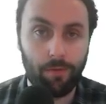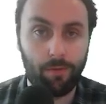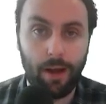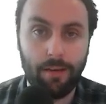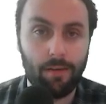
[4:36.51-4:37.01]
that's
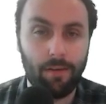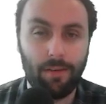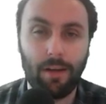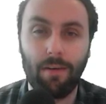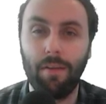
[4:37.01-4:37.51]
red,
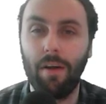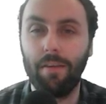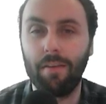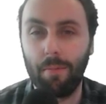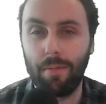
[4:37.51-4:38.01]
stick around
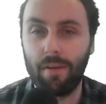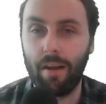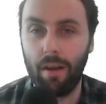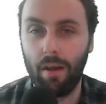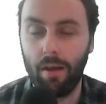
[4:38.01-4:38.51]

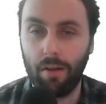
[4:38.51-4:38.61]
99%,